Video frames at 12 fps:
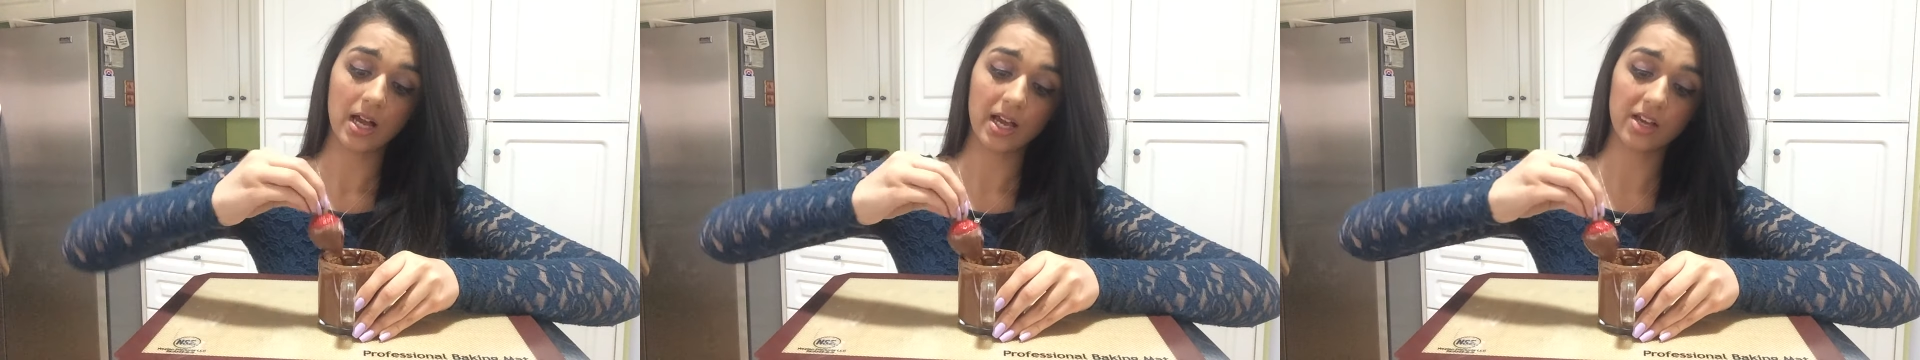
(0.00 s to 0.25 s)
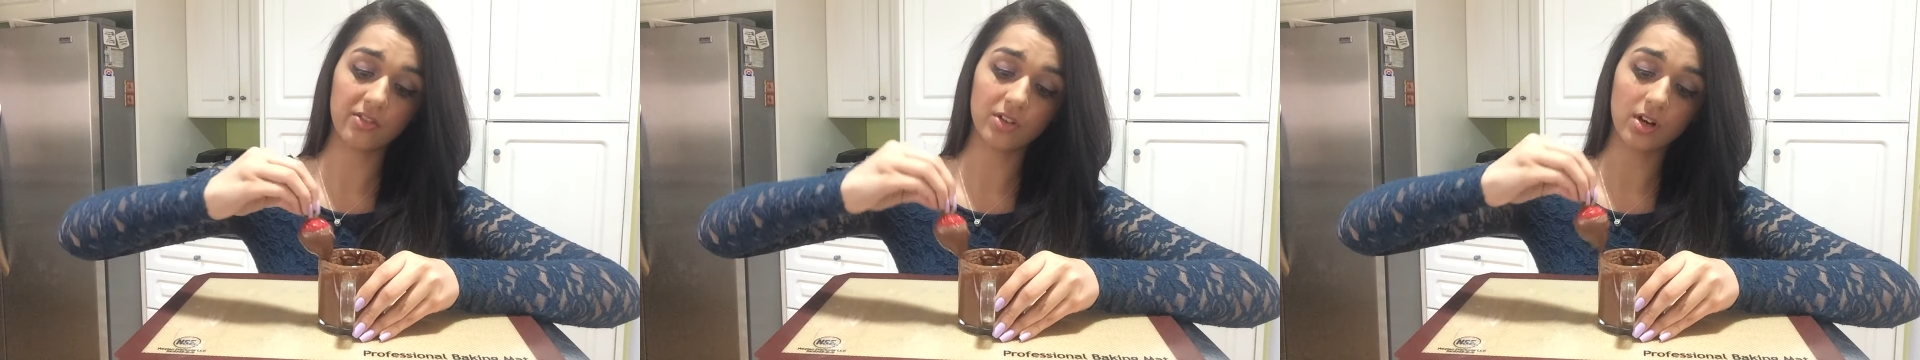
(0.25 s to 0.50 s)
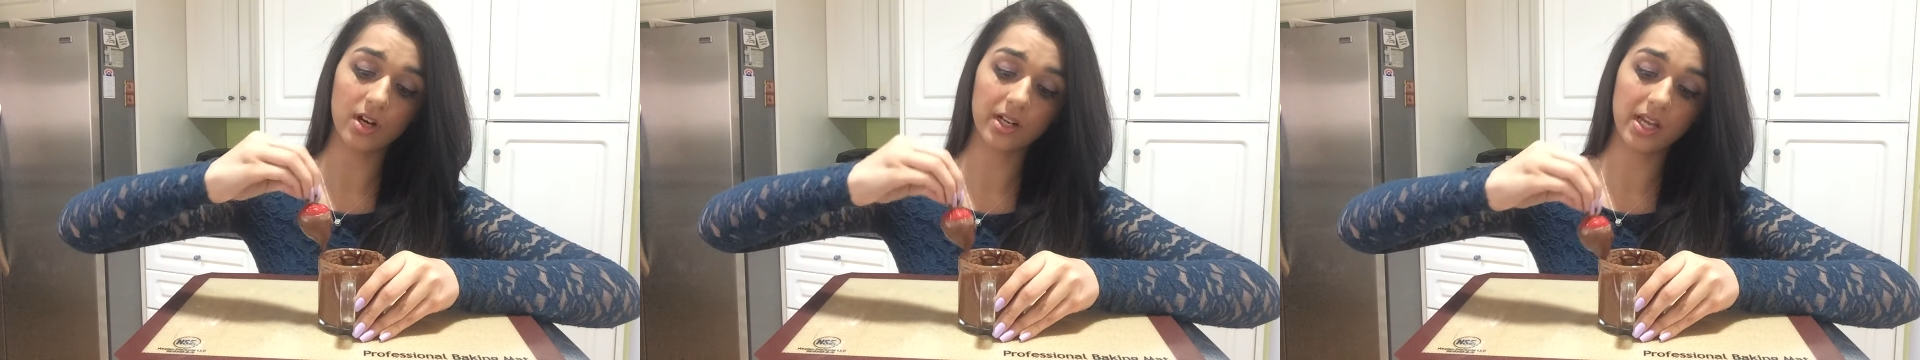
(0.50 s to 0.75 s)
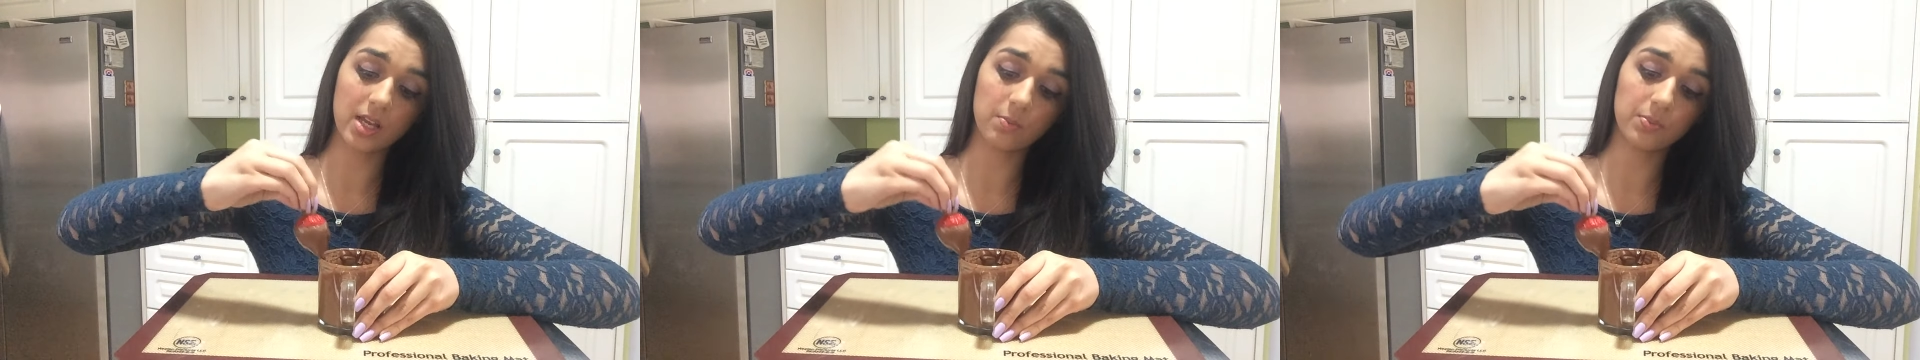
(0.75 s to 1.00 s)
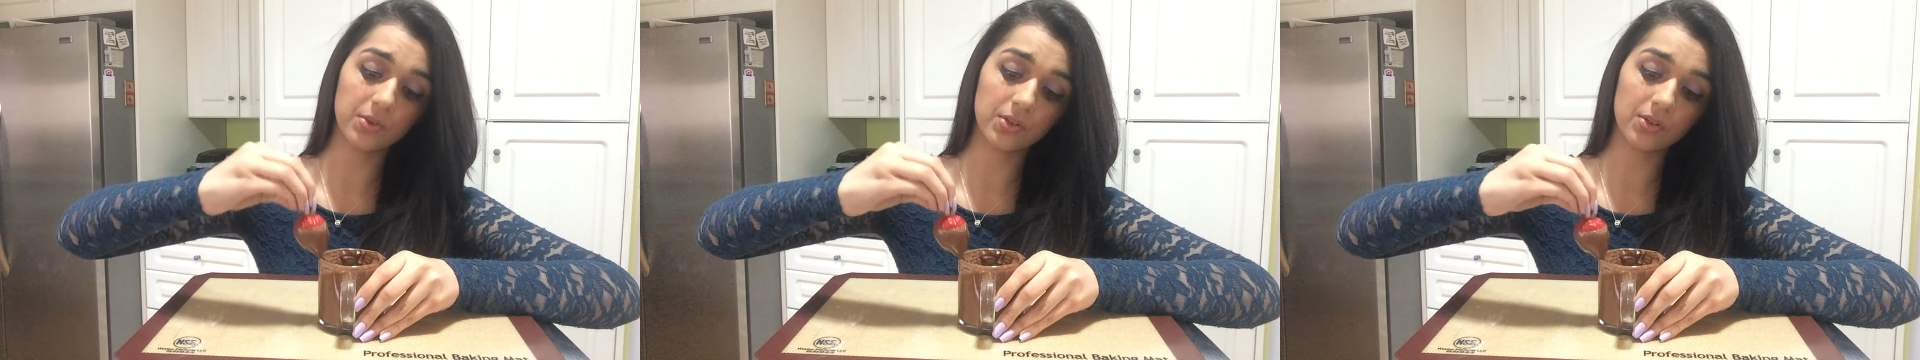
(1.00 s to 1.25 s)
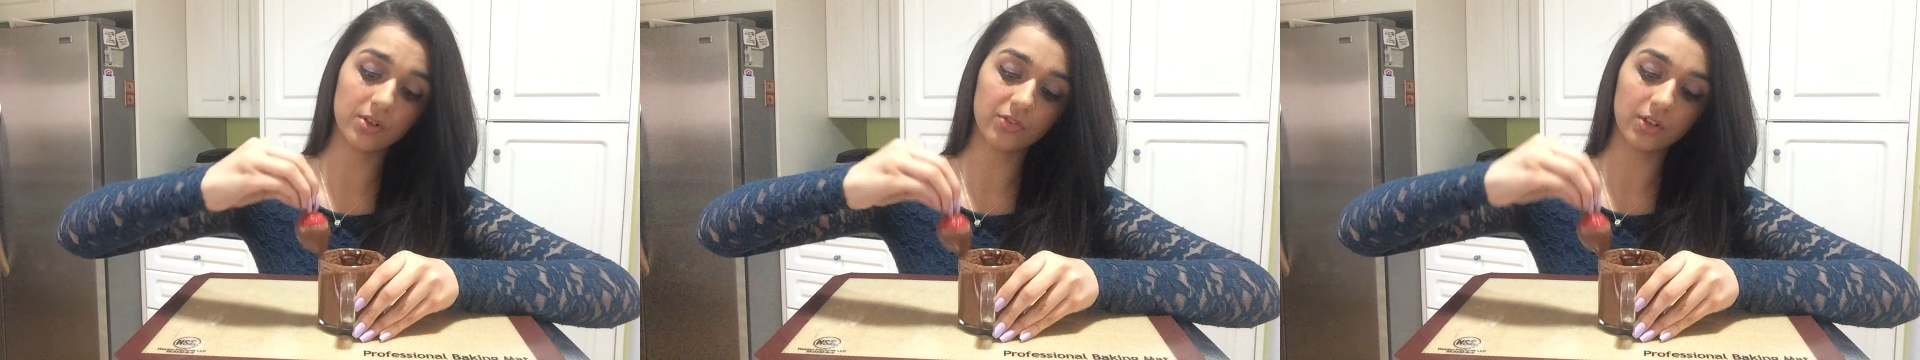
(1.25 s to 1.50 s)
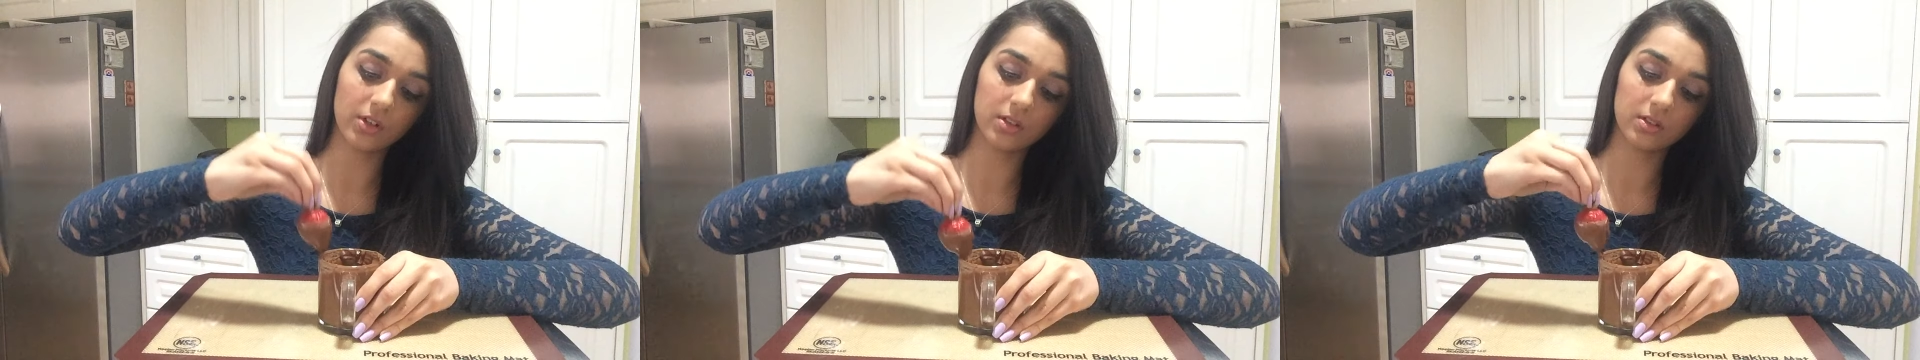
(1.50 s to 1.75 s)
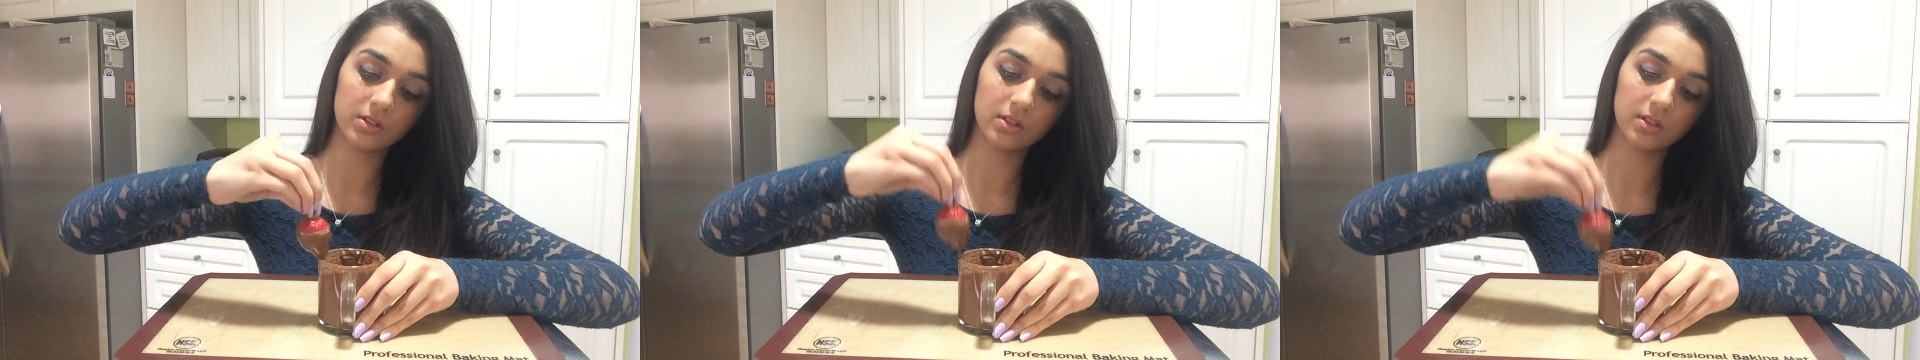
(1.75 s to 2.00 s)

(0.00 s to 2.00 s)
I have got a beautiful